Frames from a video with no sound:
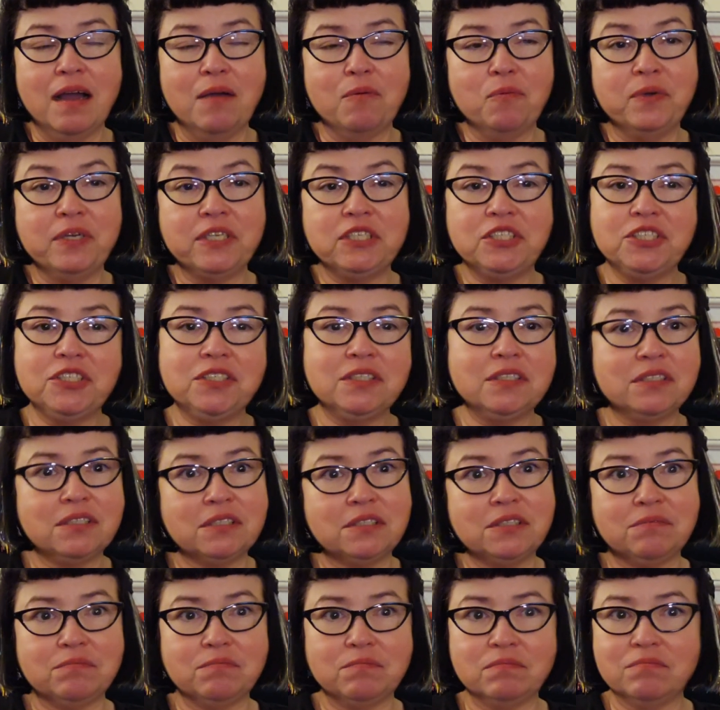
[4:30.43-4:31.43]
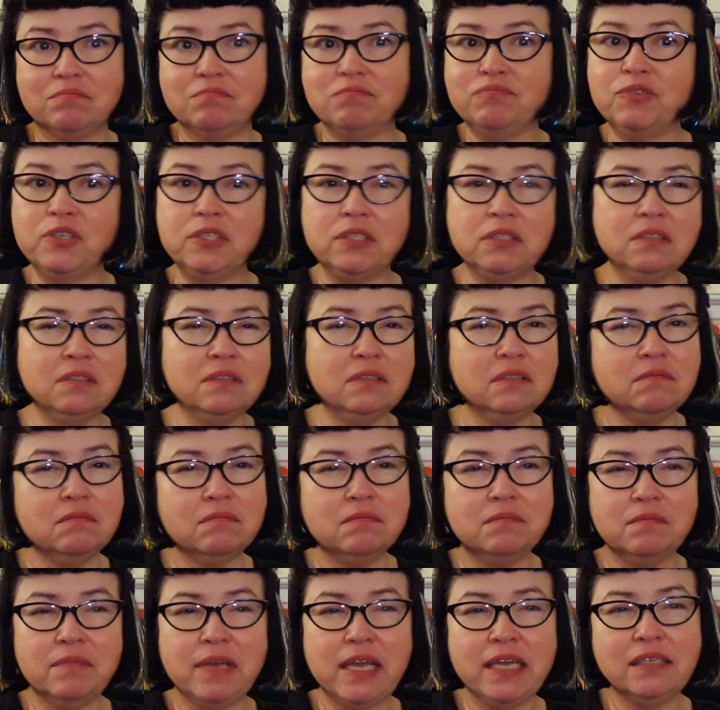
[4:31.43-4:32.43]
which wouldn't
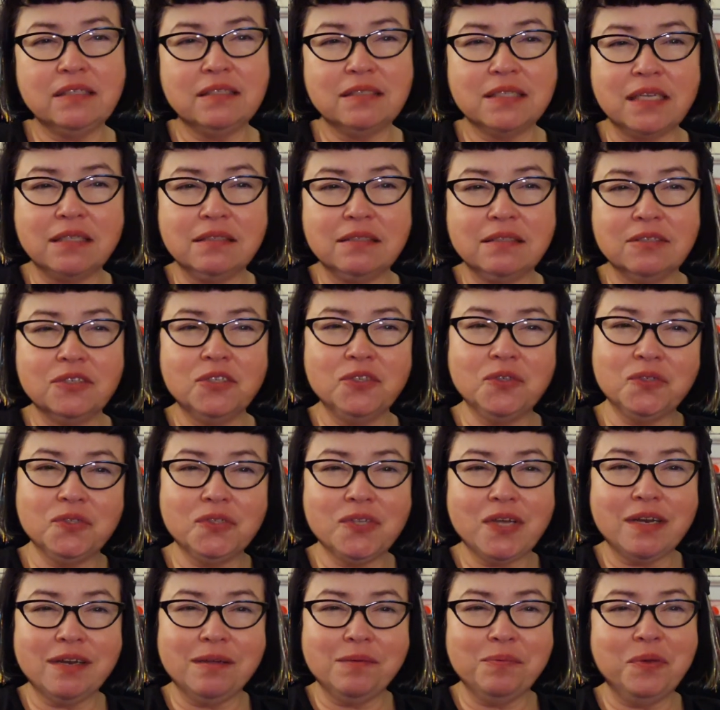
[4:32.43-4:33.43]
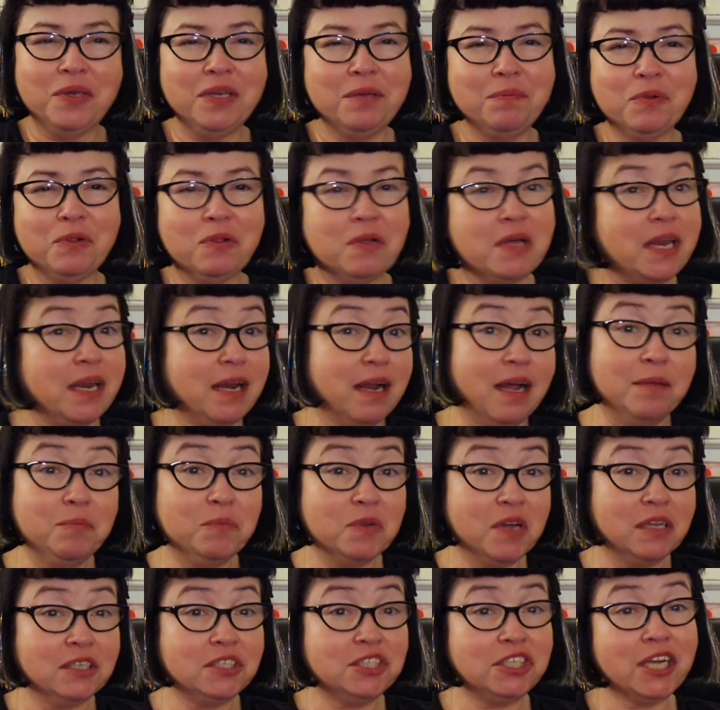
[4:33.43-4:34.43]
make sense to a lot of people. And I'm
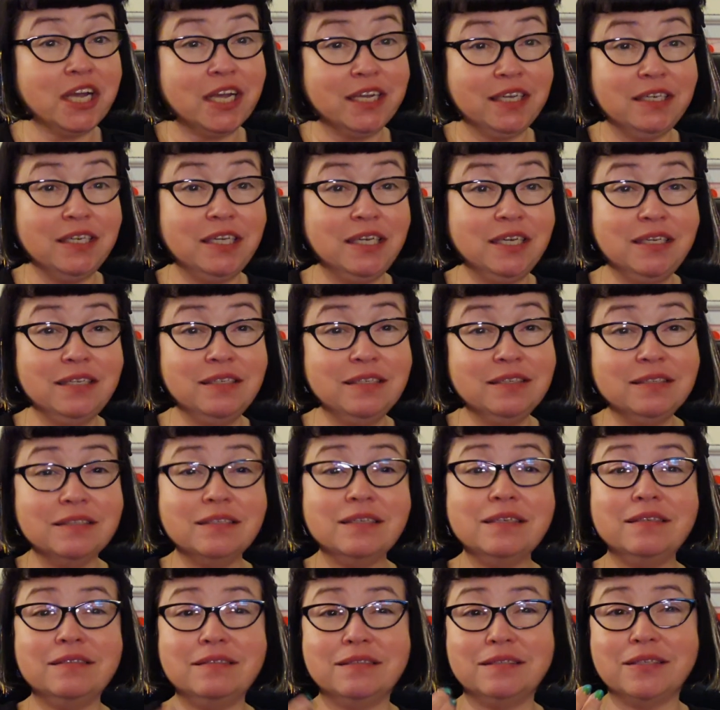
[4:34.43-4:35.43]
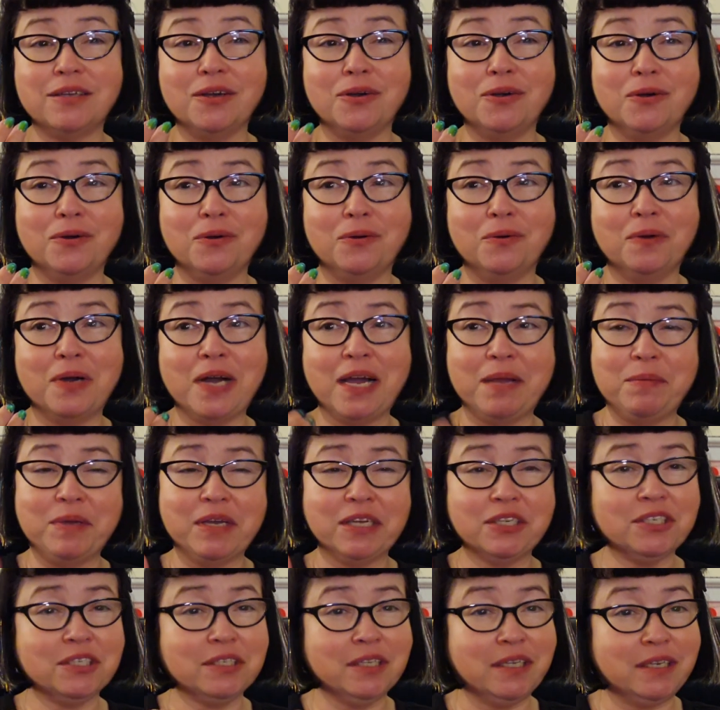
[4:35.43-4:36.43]
not Chinese, so I'm
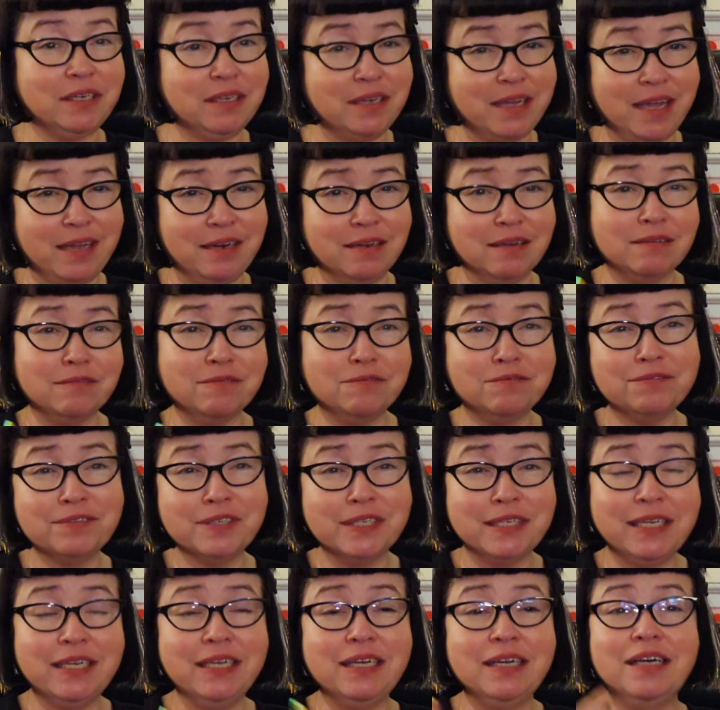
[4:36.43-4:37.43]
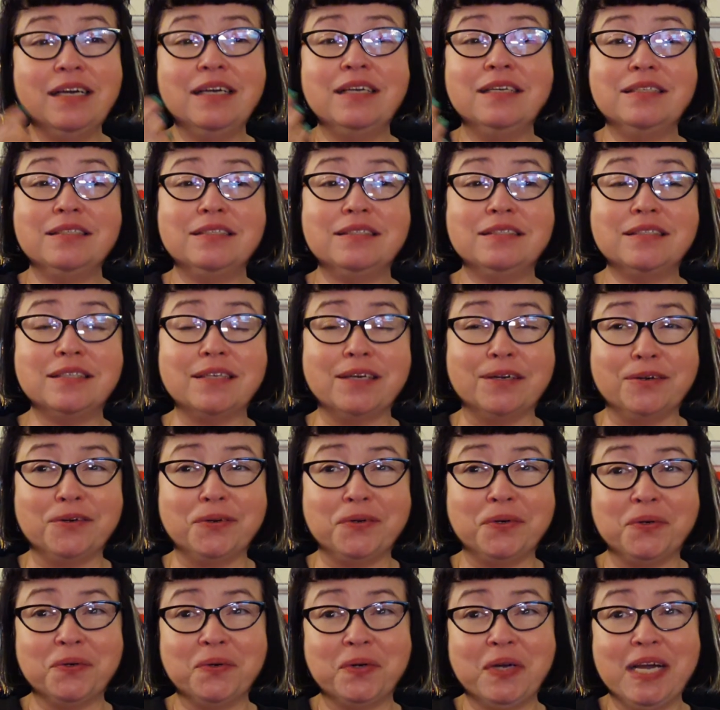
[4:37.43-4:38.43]
actually native.
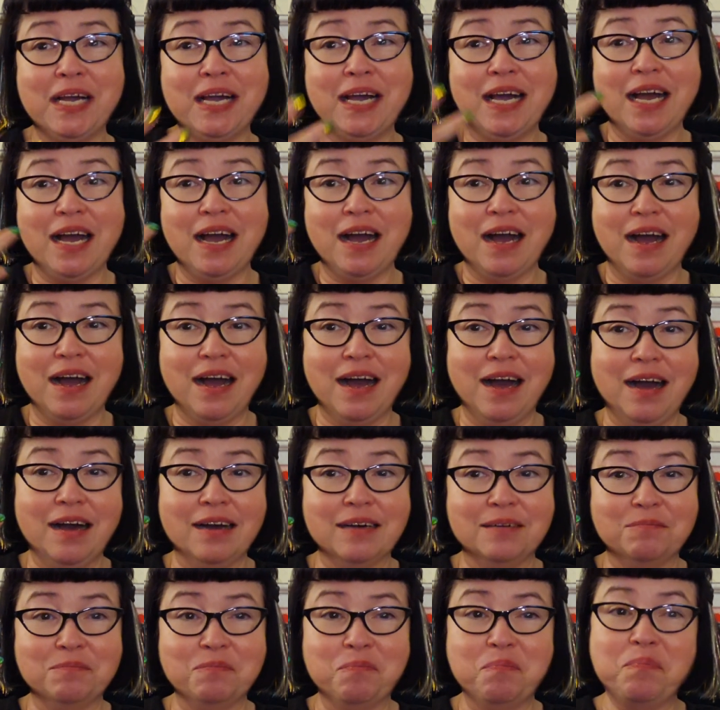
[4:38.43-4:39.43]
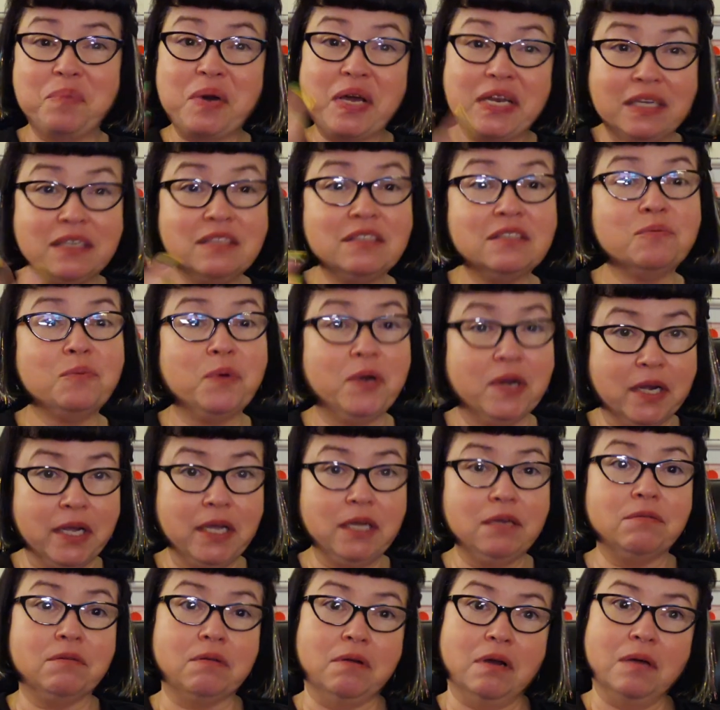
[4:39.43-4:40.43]
So, but it's where I
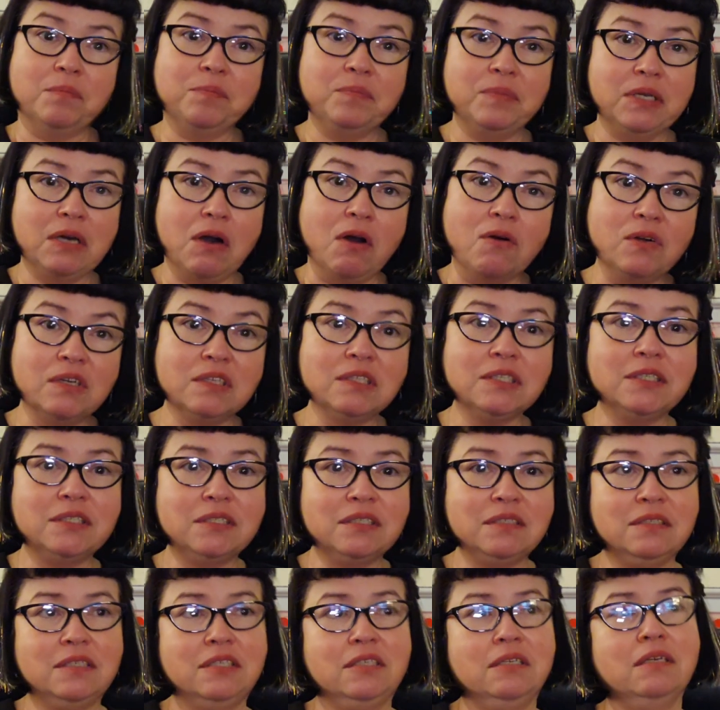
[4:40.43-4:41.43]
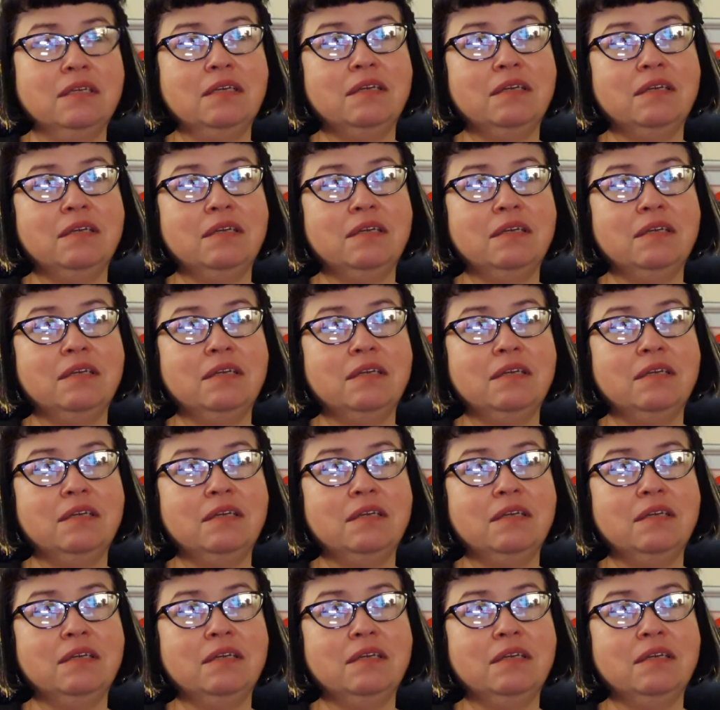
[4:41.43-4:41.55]
grew up. Oakland,